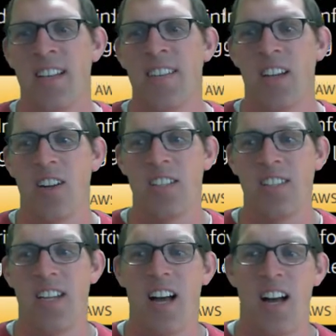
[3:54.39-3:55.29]
There is
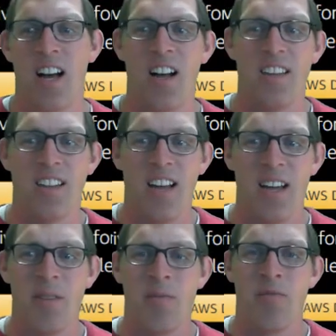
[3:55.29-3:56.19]
an
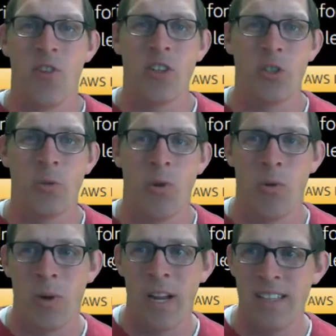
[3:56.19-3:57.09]
online virtual
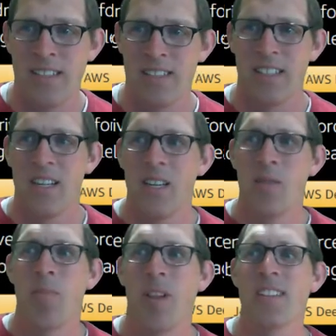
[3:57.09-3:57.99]
race, plus